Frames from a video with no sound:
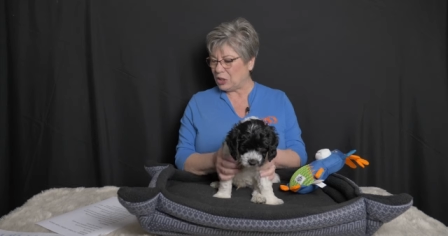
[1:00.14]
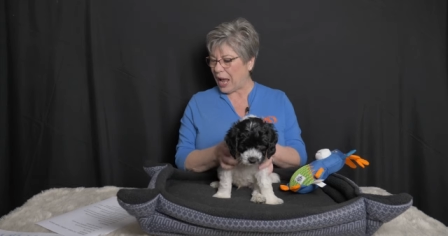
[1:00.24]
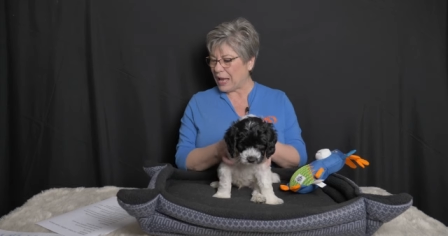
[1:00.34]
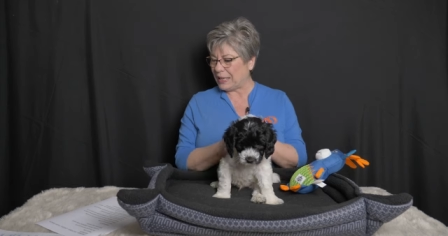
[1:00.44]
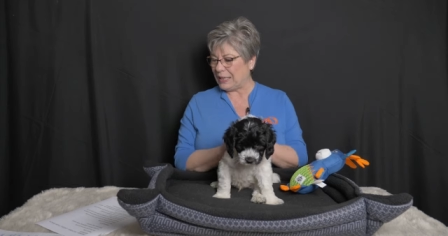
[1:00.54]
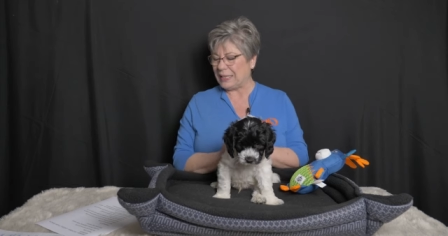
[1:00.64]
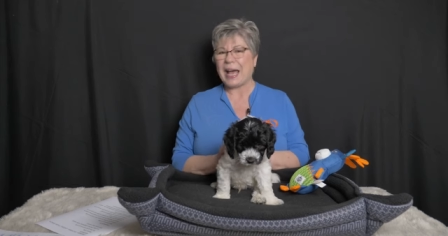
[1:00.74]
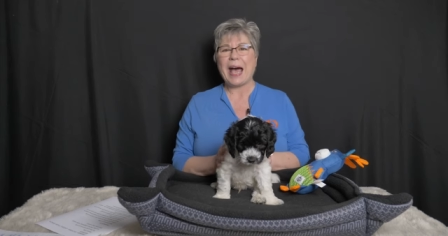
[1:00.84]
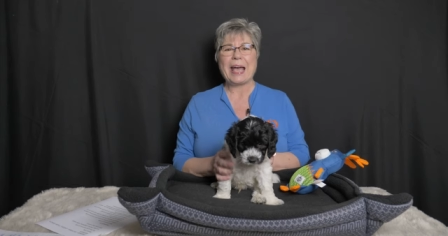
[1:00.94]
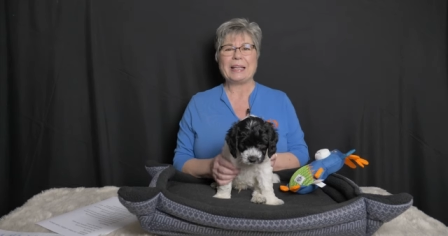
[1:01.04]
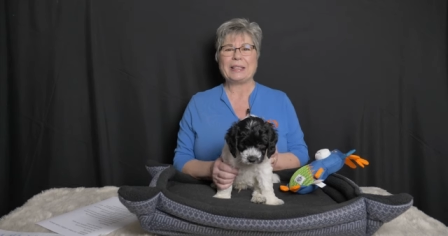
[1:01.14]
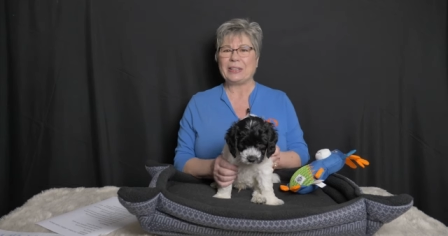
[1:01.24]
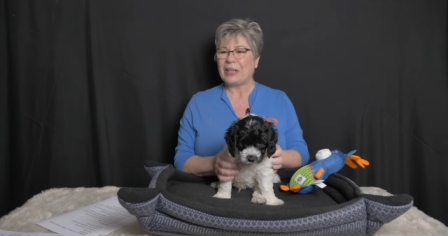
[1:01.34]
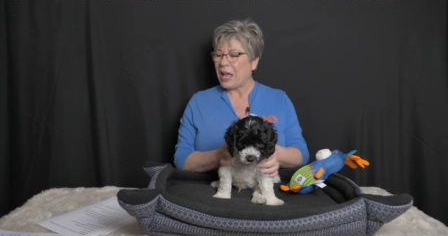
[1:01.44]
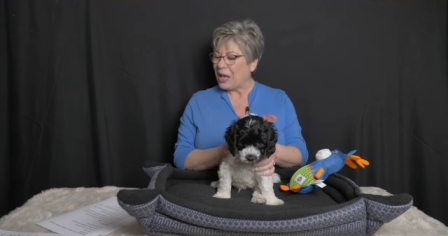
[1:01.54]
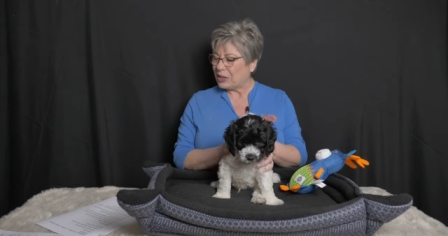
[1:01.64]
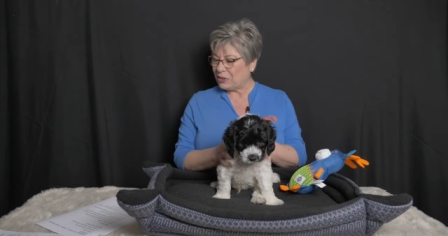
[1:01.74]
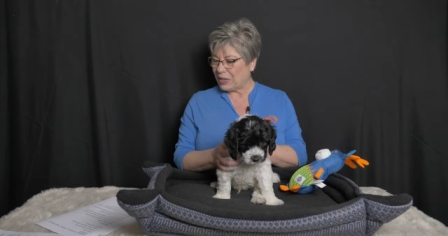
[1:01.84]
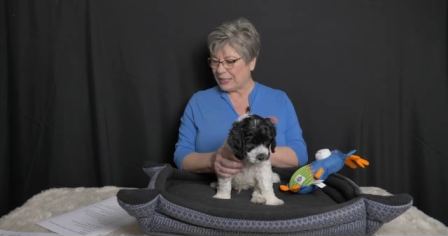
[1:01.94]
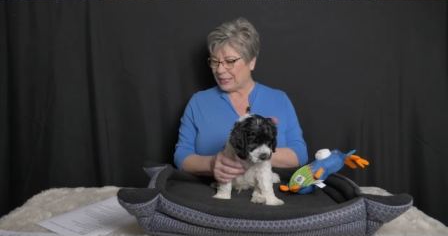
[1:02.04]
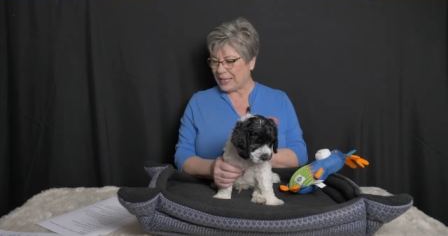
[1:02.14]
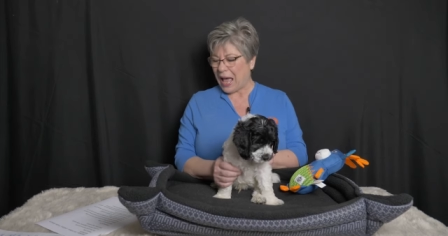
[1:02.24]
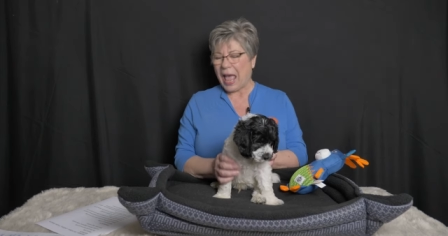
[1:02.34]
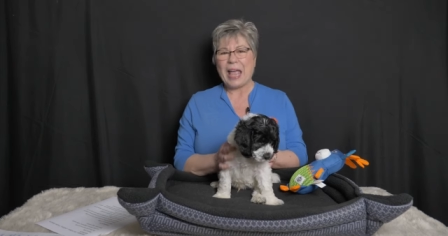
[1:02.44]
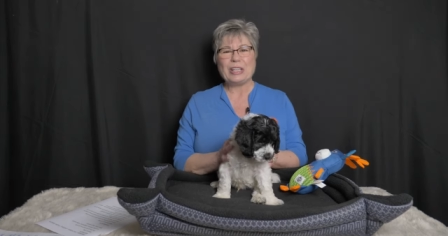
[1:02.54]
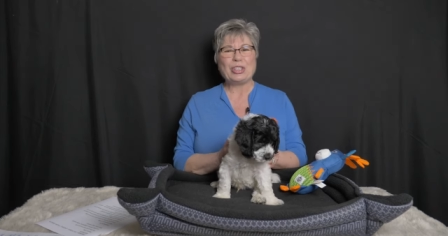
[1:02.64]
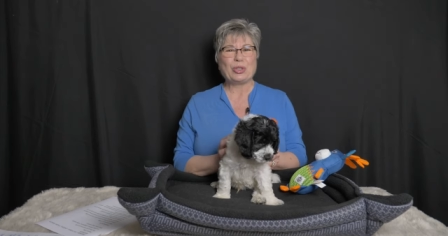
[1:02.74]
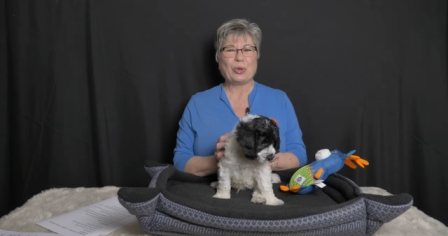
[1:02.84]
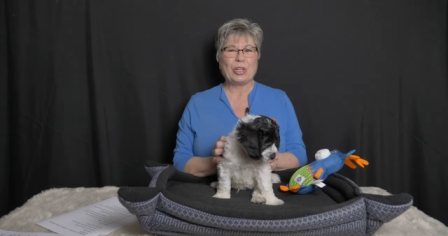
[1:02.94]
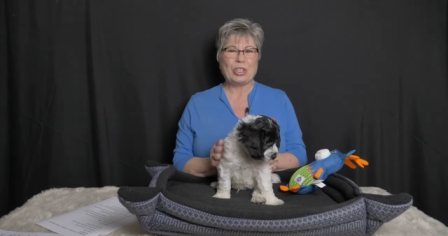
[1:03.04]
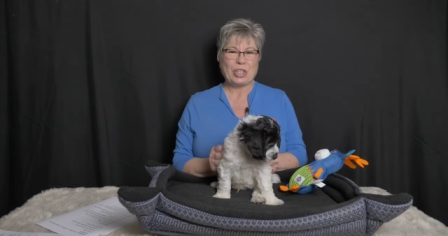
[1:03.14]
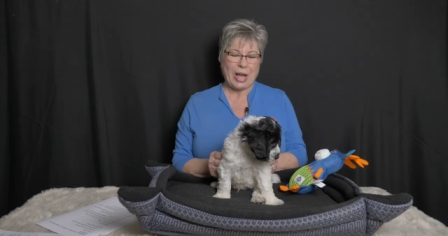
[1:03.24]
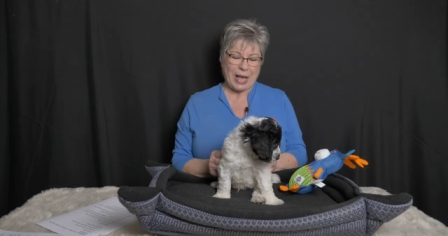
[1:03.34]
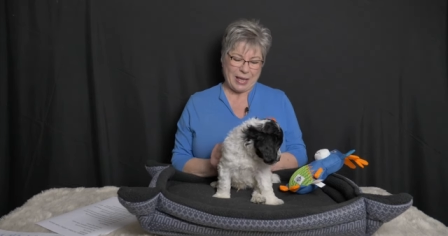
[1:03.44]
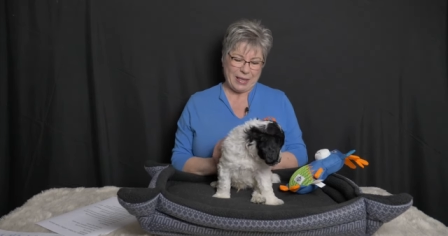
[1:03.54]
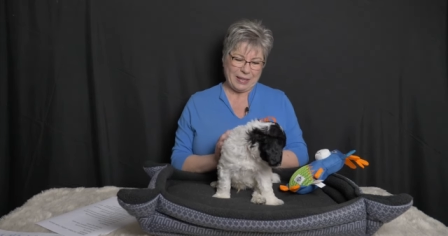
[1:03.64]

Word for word: Jackie, Tyler, Gracia and Georgia.